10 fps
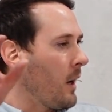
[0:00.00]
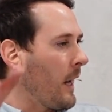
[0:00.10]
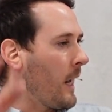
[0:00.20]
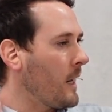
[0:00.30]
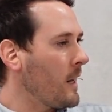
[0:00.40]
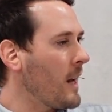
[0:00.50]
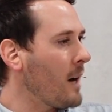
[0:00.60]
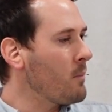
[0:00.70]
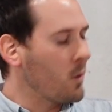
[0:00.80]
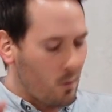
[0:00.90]
and a
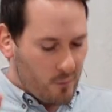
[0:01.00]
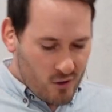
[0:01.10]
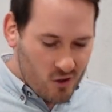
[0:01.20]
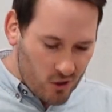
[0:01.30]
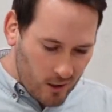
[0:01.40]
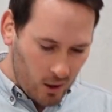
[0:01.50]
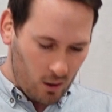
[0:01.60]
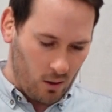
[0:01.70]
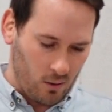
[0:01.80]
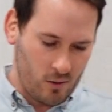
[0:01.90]
number of
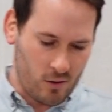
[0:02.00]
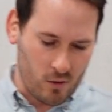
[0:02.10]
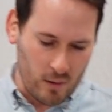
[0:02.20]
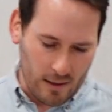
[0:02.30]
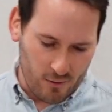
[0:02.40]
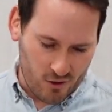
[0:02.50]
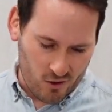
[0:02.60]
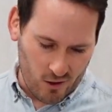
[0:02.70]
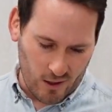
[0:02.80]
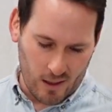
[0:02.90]
synagogues throughout the
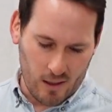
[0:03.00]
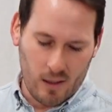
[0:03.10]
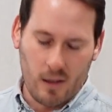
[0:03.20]
city,